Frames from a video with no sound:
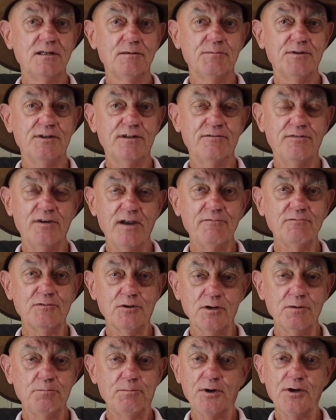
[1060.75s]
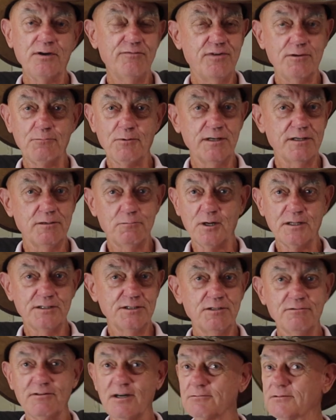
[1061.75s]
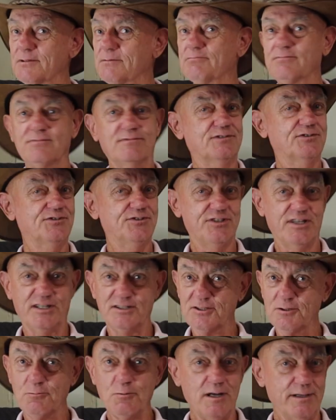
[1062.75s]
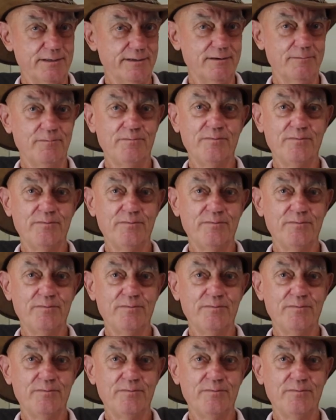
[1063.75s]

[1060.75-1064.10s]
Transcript: But if you haven't got a perfect one at 1 year old, stick to 1.